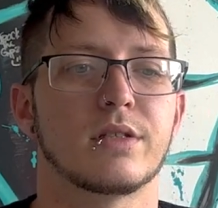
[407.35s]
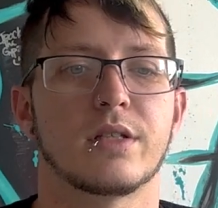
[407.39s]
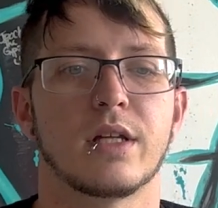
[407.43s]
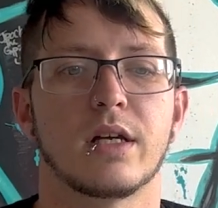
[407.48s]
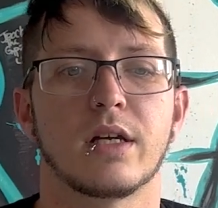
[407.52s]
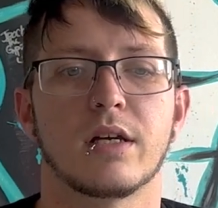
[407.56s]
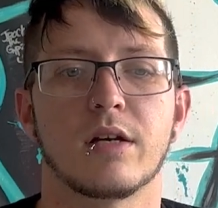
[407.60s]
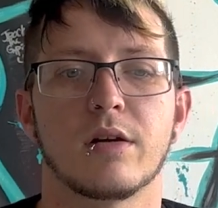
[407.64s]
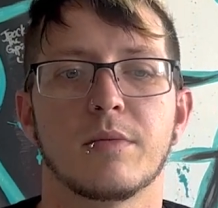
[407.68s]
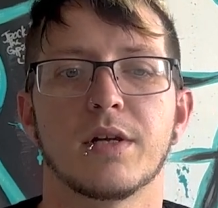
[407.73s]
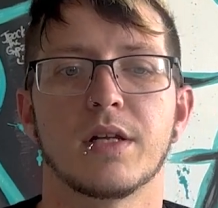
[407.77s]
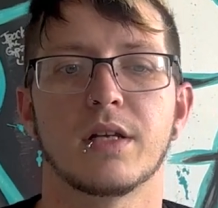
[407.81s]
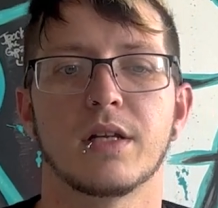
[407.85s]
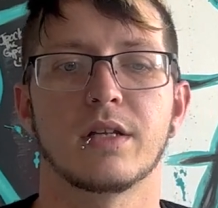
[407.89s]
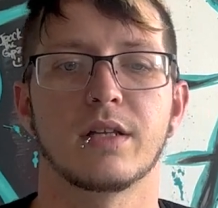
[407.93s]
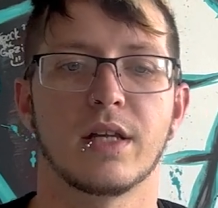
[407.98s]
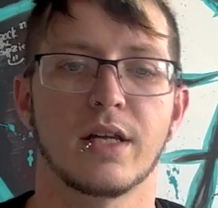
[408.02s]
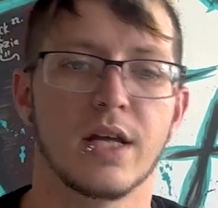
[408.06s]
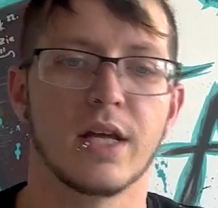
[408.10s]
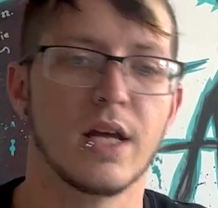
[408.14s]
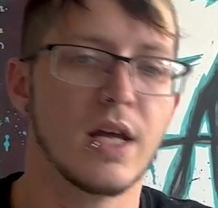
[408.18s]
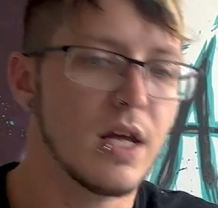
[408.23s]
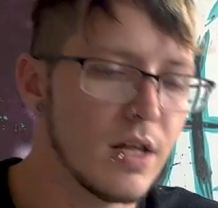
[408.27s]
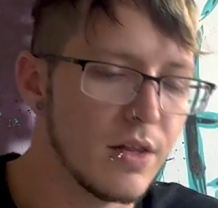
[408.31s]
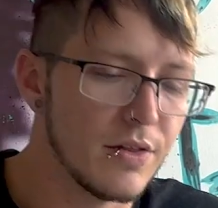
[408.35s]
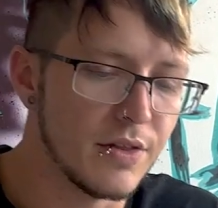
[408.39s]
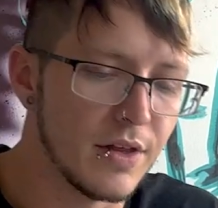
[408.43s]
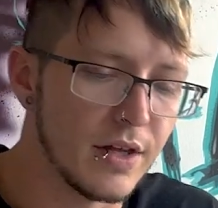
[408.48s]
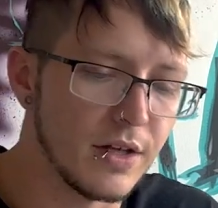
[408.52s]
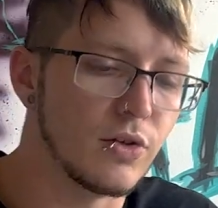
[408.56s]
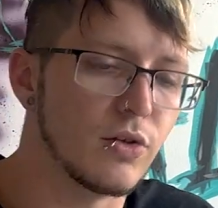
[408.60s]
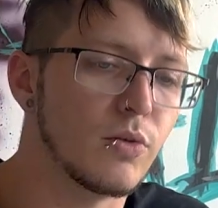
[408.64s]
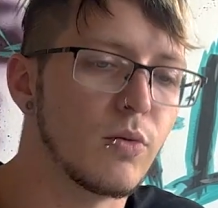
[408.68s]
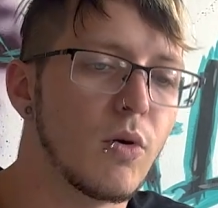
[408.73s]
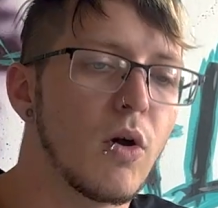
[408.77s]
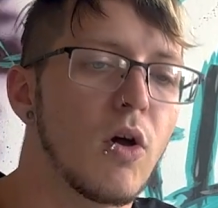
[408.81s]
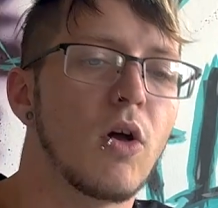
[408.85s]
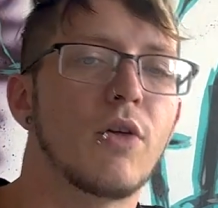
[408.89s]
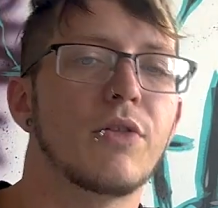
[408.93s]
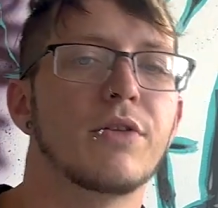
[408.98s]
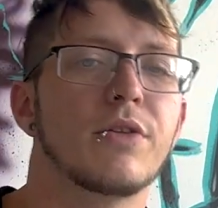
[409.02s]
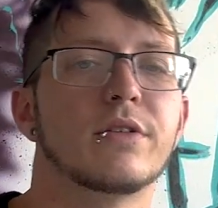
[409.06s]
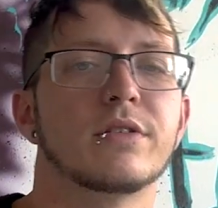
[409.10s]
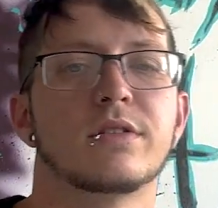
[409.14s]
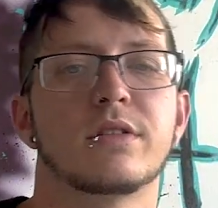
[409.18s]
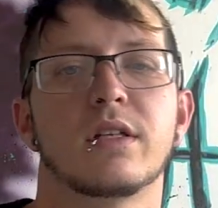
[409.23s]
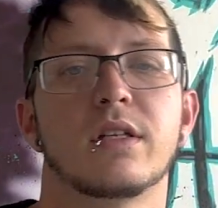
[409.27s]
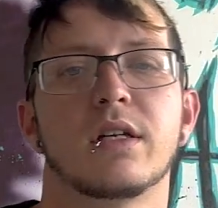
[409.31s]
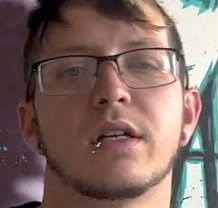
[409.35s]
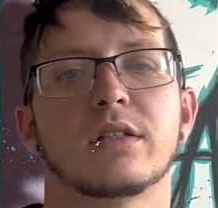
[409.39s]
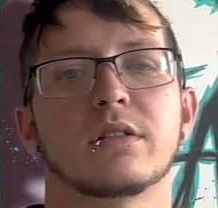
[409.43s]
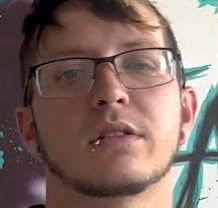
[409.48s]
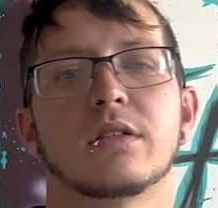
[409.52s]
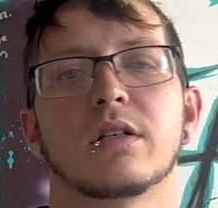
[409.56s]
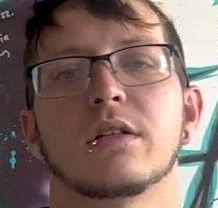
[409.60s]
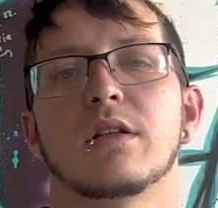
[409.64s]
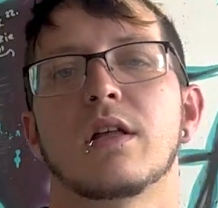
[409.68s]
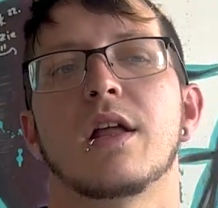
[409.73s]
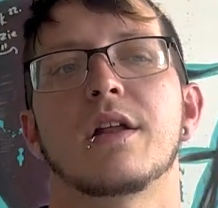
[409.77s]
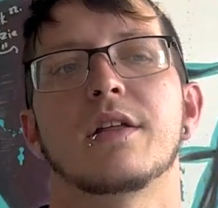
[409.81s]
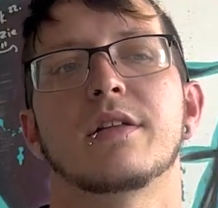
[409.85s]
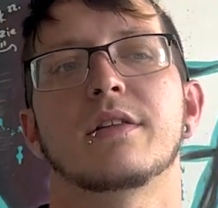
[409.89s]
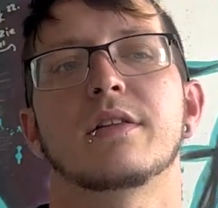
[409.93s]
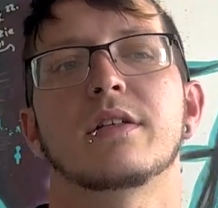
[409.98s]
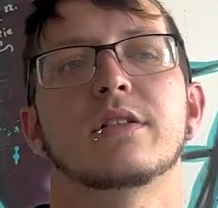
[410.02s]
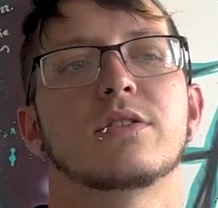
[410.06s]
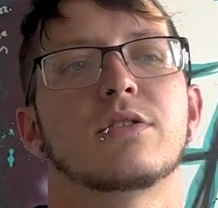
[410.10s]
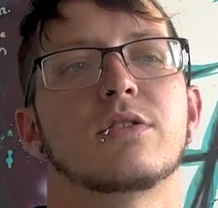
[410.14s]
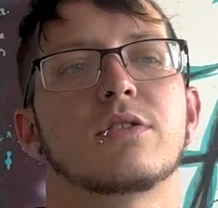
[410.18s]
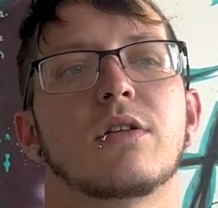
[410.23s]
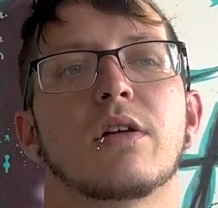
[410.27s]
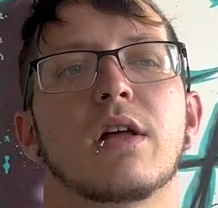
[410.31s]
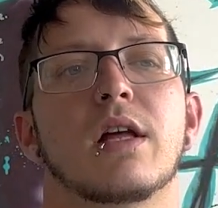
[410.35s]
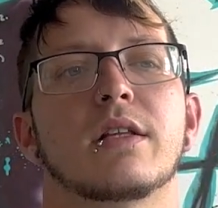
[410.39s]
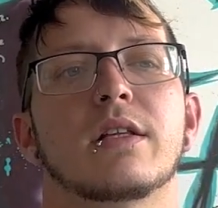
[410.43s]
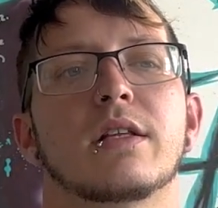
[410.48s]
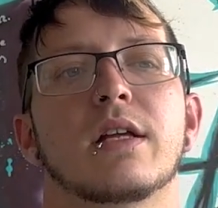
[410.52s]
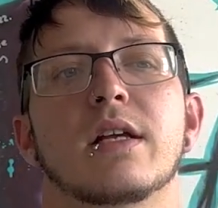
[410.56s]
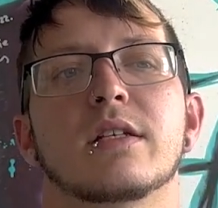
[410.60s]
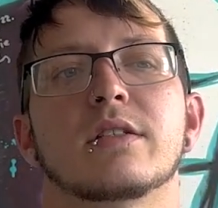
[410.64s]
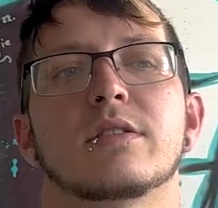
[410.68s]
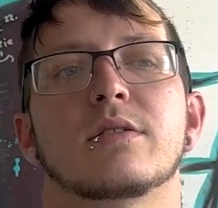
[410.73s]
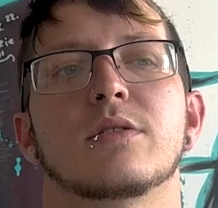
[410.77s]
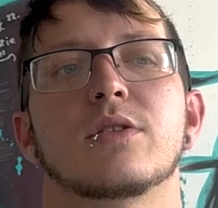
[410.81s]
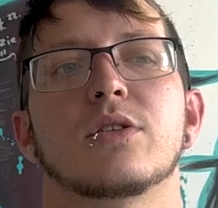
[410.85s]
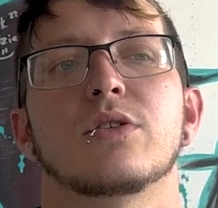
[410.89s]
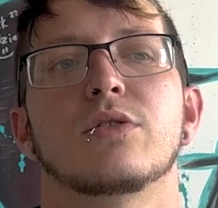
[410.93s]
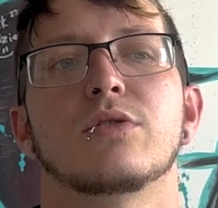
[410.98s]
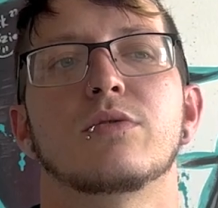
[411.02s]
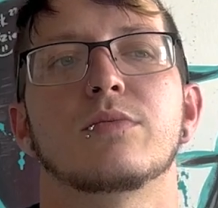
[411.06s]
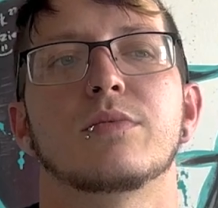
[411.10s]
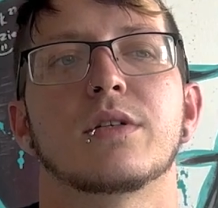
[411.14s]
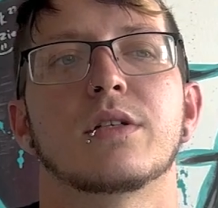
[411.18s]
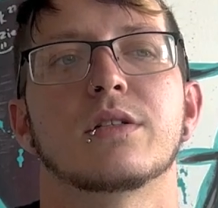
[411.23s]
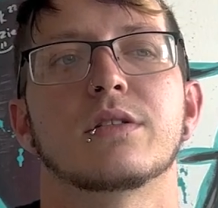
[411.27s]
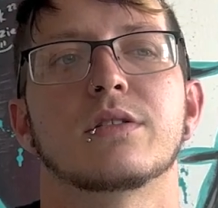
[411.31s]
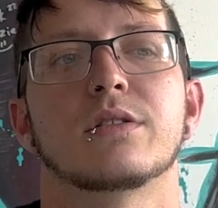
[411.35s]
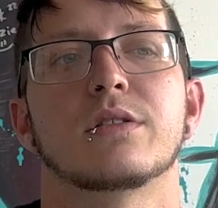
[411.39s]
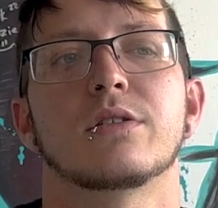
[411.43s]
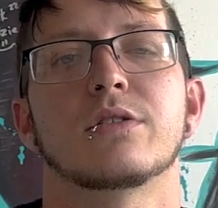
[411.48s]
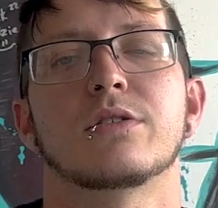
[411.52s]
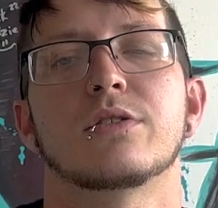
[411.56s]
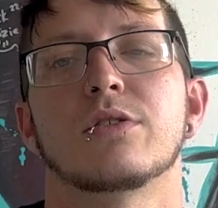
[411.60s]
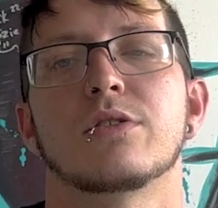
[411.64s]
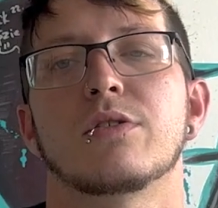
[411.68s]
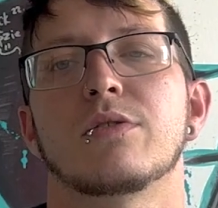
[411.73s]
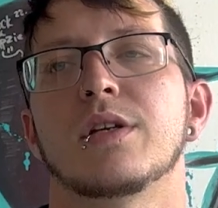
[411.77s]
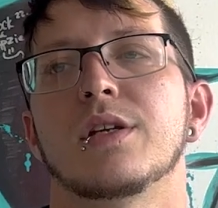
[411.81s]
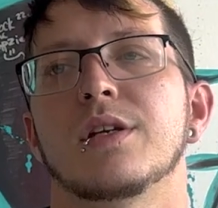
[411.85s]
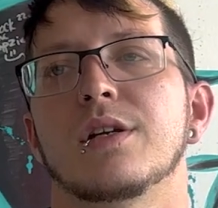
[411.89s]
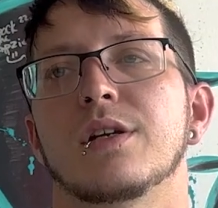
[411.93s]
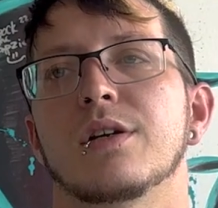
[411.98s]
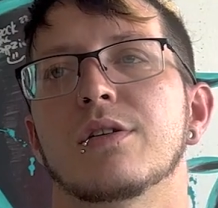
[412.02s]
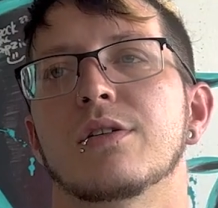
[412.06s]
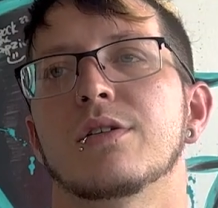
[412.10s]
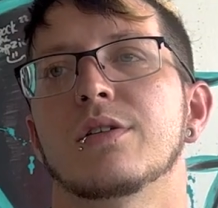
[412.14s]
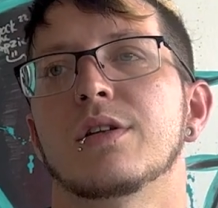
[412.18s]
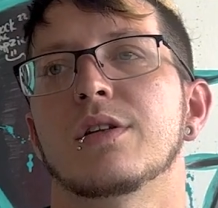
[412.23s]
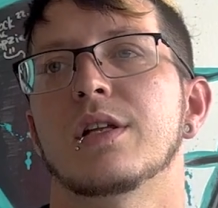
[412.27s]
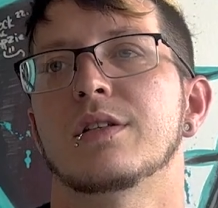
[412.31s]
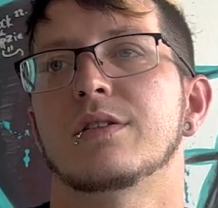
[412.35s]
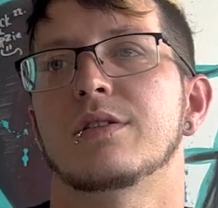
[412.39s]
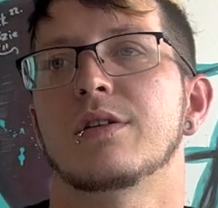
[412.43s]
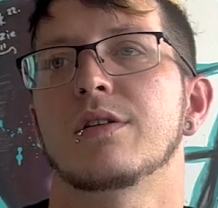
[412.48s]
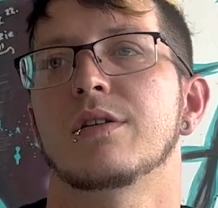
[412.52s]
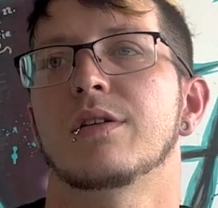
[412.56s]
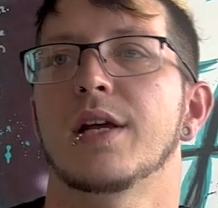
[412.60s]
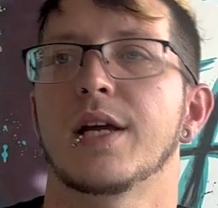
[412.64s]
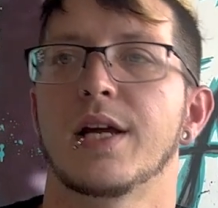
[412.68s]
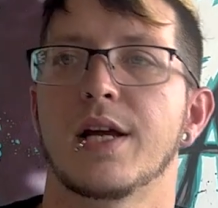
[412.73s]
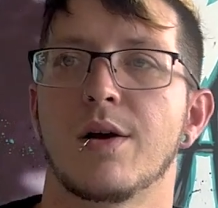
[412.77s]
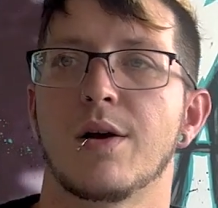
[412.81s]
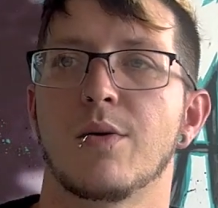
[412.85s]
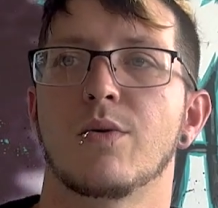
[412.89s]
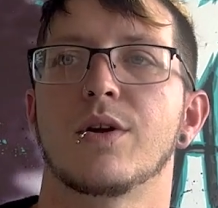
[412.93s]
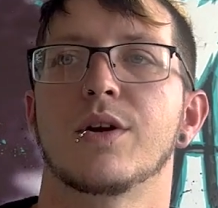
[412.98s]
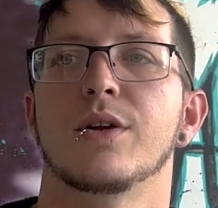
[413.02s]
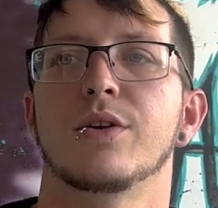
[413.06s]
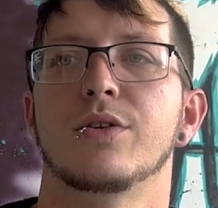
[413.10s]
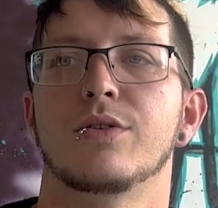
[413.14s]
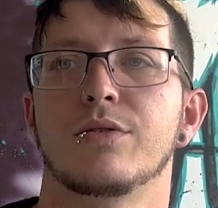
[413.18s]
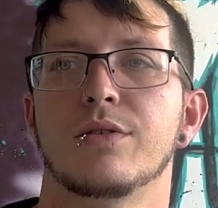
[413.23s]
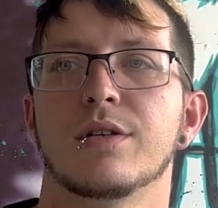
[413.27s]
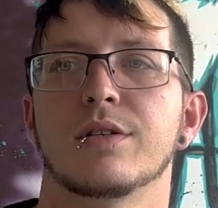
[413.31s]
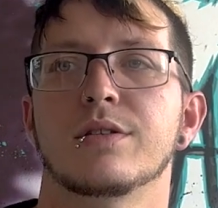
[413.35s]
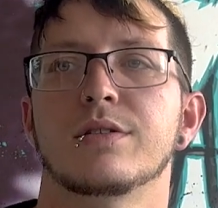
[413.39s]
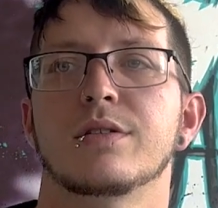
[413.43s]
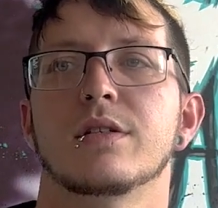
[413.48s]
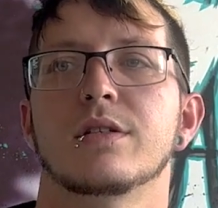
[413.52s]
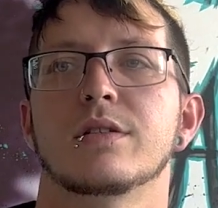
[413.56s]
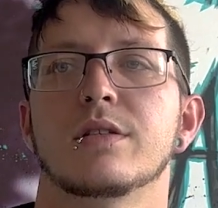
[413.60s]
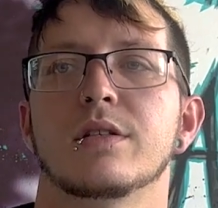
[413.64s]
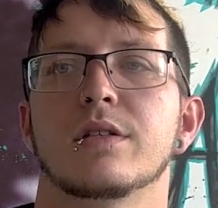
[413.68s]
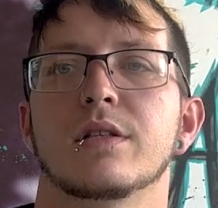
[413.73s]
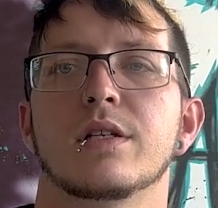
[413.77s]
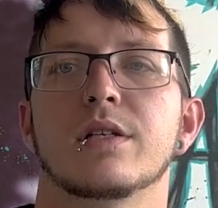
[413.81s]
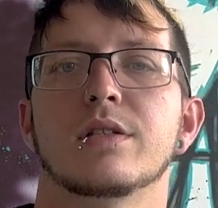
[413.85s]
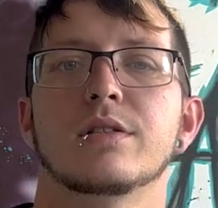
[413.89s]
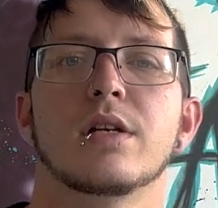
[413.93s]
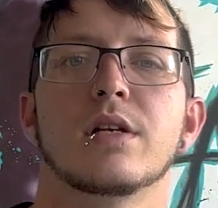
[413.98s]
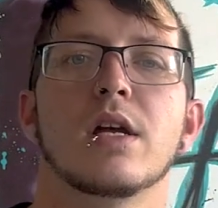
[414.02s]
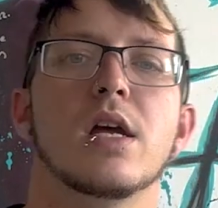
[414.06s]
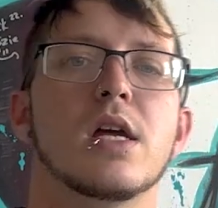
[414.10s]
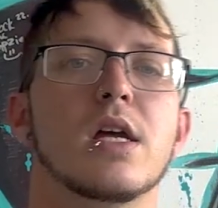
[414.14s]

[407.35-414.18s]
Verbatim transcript: They come in and they they do all those things. A lot of things you don't have to ask them to do because they're so eager and that they're like, I want to do this, this, and this.